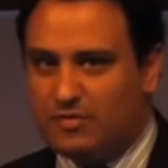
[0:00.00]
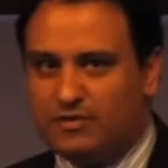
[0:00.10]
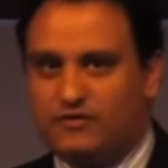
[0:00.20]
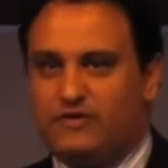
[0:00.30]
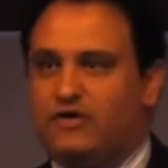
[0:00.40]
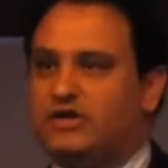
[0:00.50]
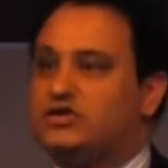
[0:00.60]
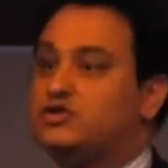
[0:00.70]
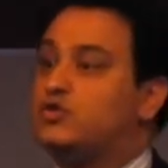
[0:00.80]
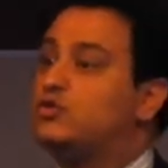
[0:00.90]
type of
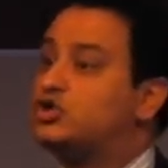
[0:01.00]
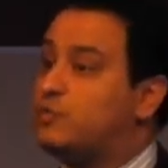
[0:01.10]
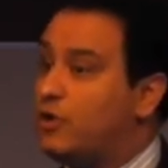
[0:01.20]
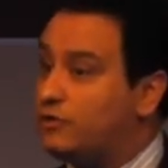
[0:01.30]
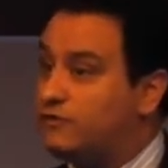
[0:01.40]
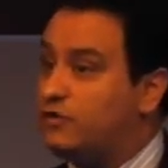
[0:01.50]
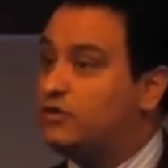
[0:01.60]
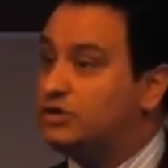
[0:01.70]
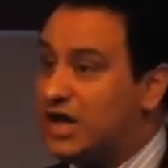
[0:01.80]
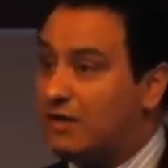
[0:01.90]
devices, or
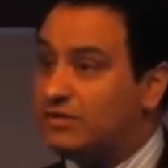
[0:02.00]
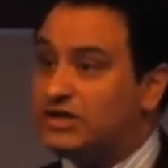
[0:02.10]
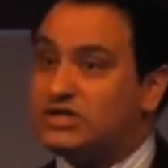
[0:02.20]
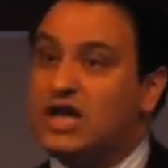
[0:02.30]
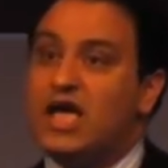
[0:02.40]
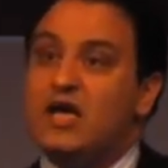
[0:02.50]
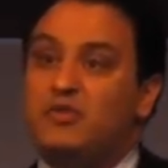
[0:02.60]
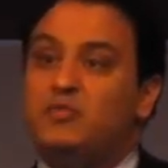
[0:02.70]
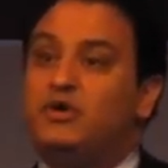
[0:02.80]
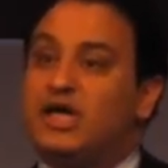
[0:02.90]
smartphone or tablets,
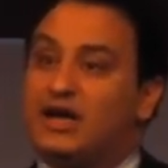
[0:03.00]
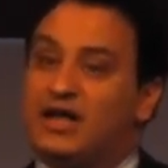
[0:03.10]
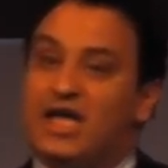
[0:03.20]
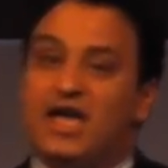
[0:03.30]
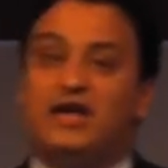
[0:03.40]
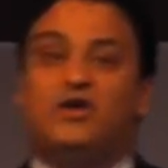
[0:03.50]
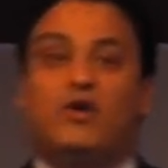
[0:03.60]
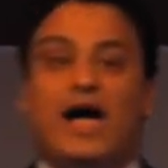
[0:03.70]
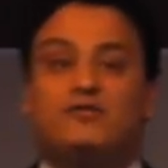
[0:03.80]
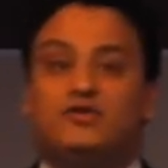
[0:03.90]
people can
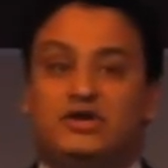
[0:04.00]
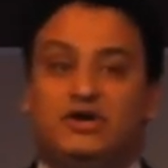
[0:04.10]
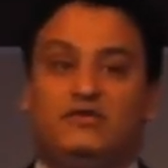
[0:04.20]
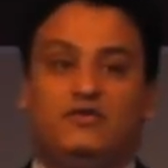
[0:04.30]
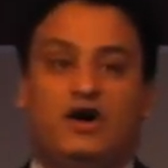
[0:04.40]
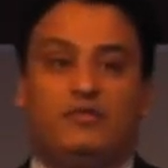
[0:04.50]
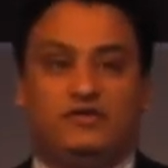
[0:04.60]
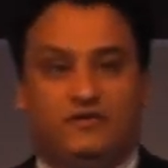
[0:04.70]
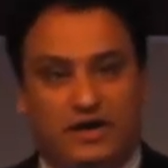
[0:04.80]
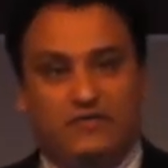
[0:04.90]
interact with their
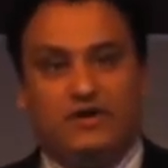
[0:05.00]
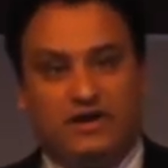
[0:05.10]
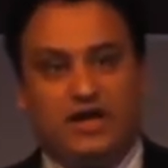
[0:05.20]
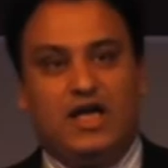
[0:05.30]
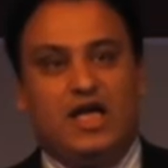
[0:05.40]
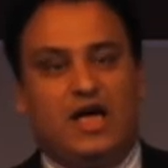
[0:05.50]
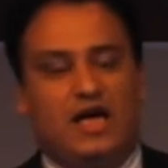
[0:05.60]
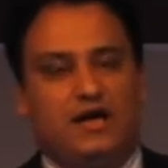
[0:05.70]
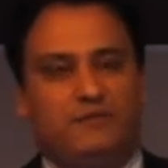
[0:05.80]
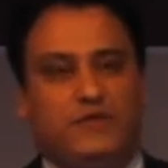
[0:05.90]
environment. Very, very
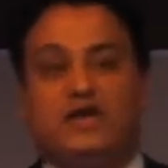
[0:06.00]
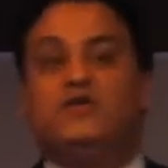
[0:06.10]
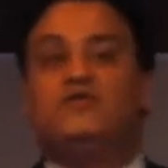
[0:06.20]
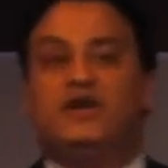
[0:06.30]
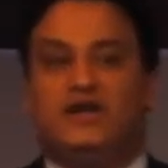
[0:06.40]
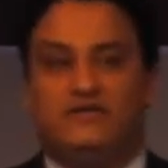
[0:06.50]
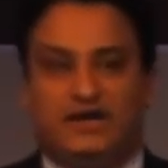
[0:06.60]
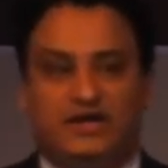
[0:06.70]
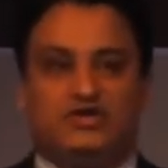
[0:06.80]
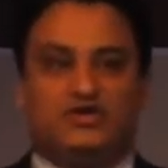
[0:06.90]
innovative
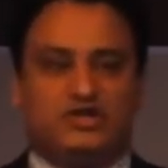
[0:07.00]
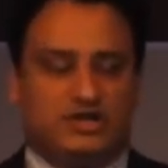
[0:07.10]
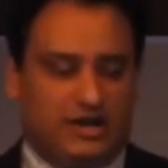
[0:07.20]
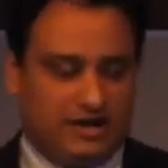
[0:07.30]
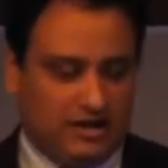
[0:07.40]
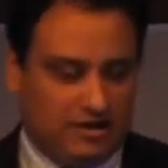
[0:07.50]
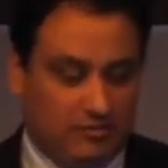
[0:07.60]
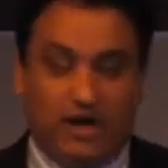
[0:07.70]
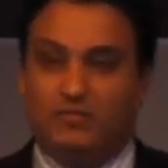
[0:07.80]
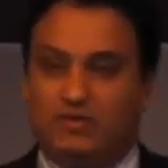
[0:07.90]
and interesting,
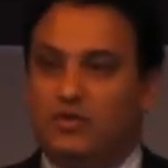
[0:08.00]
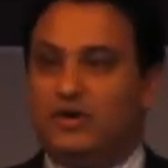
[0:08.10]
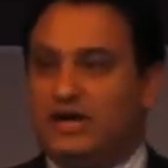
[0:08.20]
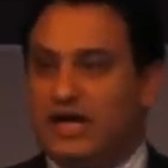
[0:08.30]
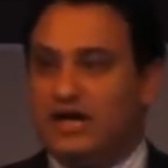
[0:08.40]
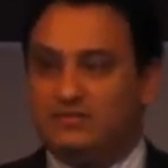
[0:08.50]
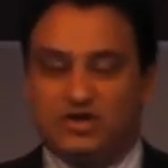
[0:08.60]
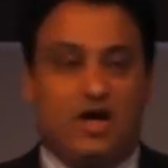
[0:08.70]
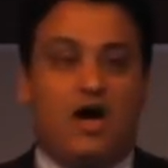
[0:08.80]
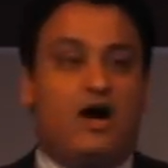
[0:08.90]
mind-blowing
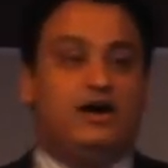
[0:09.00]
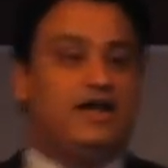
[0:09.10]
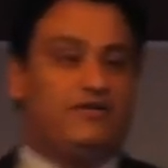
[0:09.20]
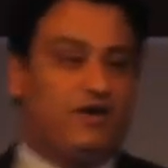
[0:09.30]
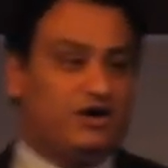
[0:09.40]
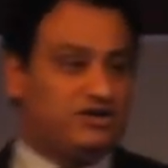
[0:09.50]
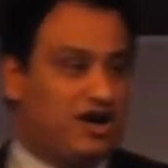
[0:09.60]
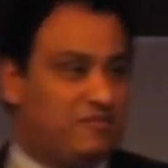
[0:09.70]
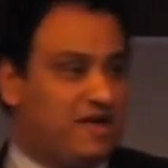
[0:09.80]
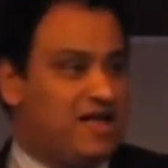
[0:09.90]
games. I already have a hard
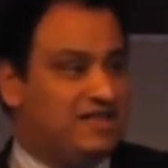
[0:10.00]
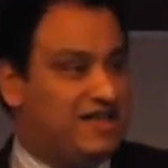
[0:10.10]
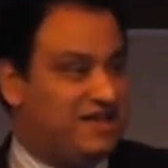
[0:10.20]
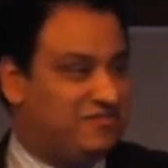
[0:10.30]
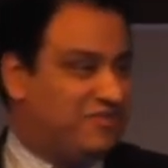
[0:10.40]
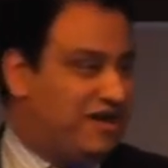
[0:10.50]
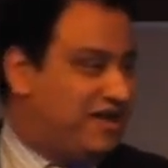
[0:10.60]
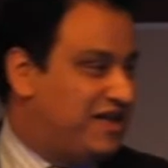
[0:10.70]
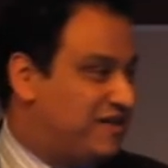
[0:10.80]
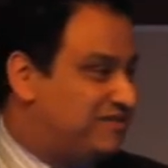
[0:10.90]
time taking
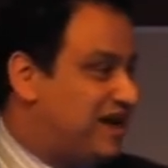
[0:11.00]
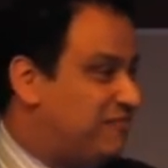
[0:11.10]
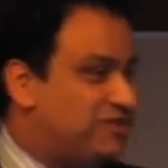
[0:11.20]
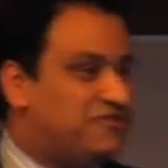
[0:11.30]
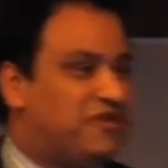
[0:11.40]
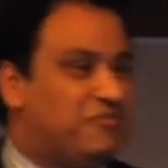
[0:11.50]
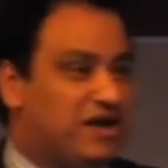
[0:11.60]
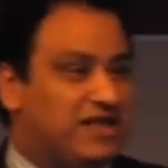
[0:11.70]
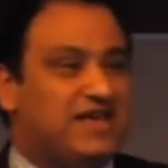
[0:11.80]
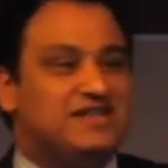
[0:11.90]
my tablet from
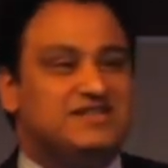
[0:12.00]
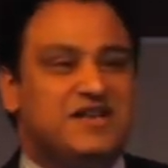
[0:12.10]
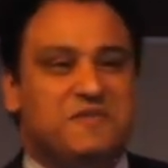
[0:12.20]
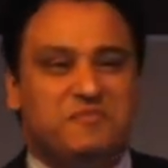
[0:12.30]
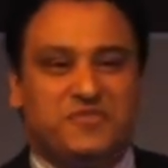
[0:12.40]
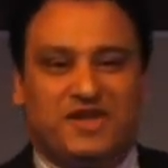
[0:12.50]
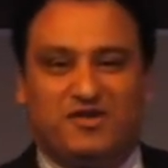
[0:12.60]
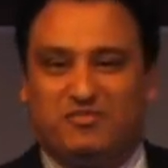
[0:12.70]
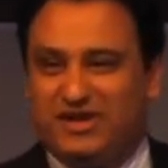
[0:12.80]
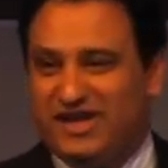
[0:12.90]
my kids,
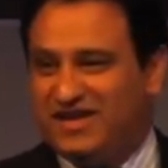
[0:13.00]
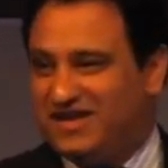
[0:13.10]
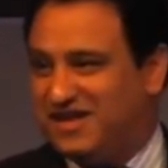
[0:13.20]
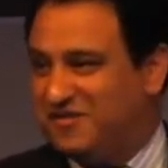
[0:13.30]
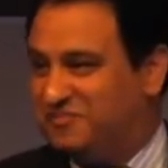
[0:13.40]
playing